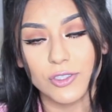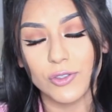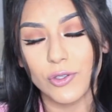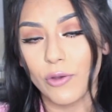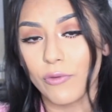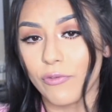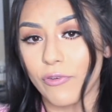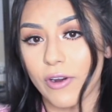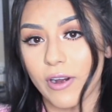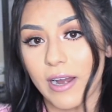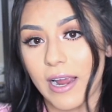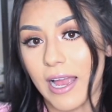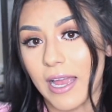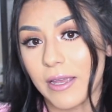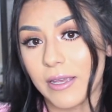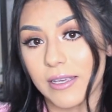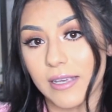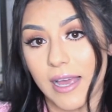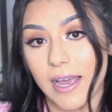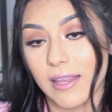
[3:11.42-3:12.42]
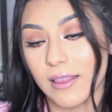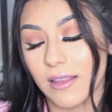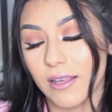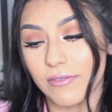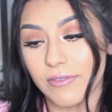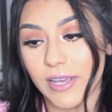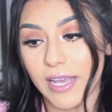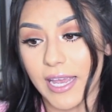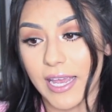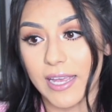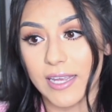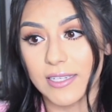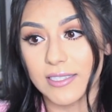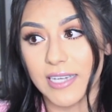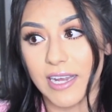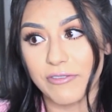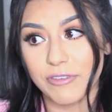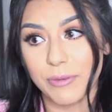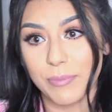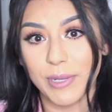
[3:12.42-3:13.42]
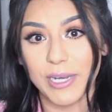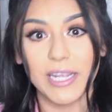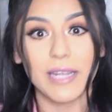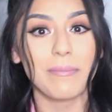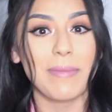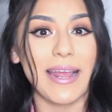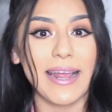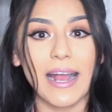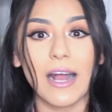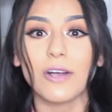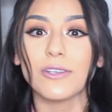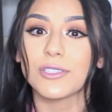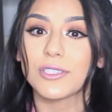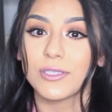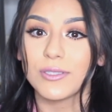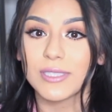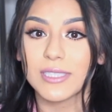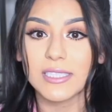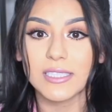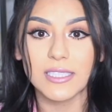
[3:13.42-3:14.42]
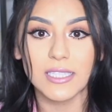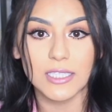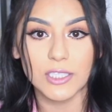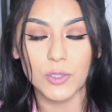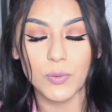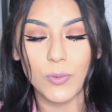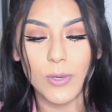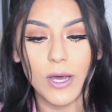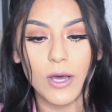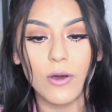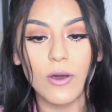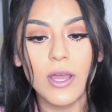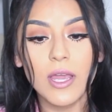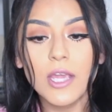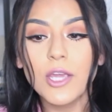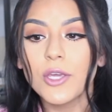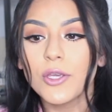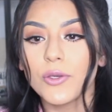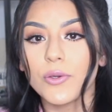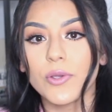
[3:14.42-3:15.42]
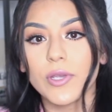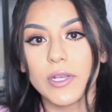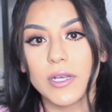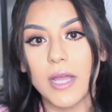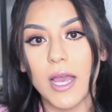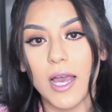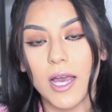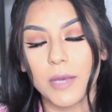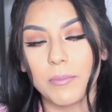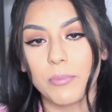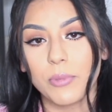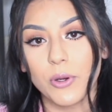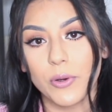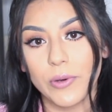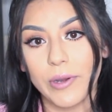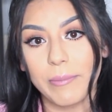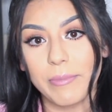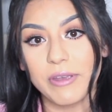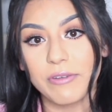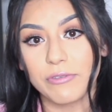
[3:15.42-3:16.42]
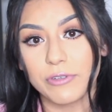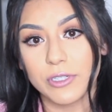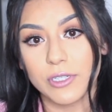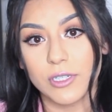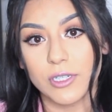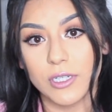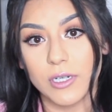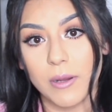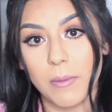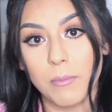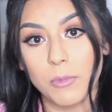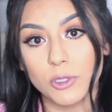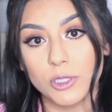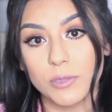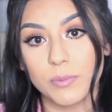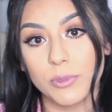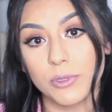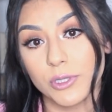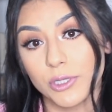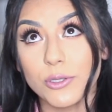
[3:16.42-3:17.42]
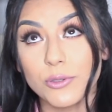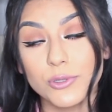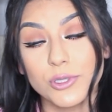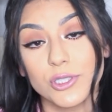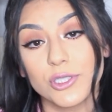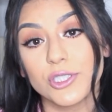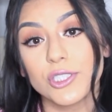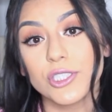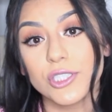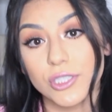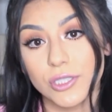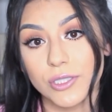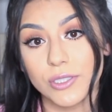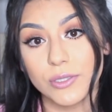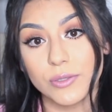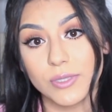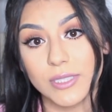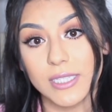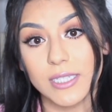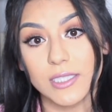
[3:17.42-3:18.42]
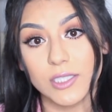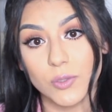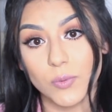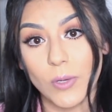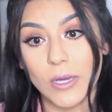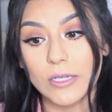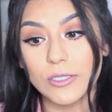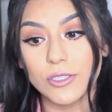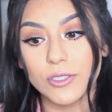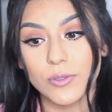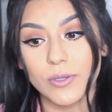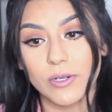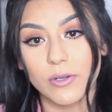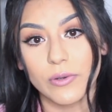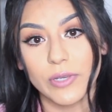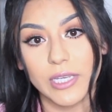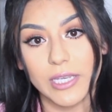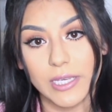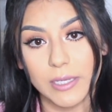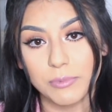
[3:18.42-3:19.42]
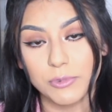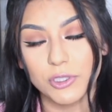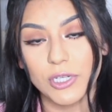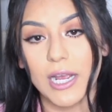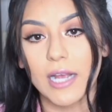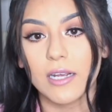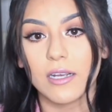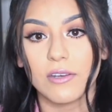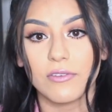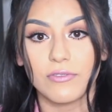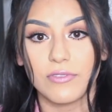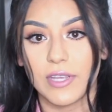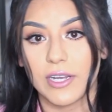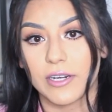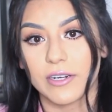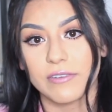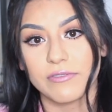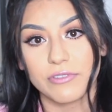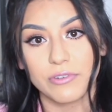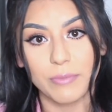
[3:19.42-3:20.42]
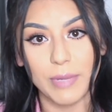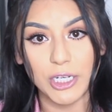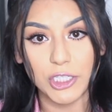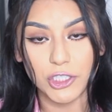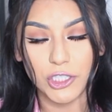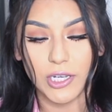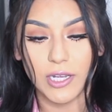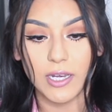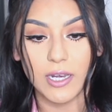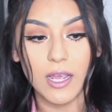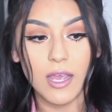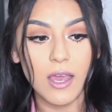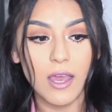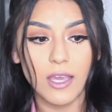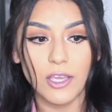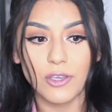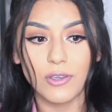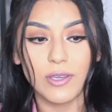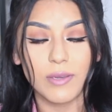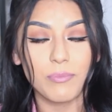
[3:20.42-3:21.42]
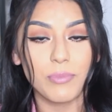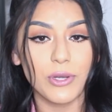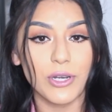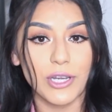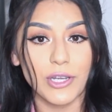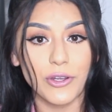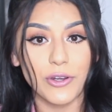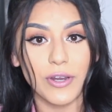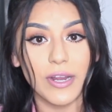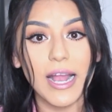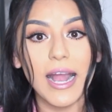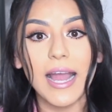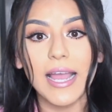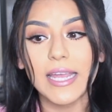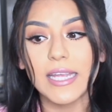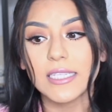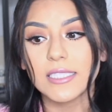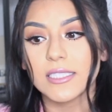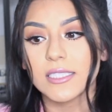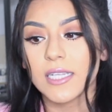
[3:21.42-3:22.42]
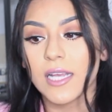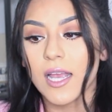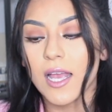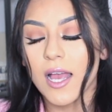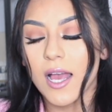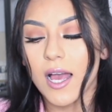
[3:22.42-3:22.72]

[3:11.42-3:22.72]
So far, I love it, and everybody in my house uses it as well. You can program it for multiple users to use it as well, so it'll keep track of their information. You can put in your height,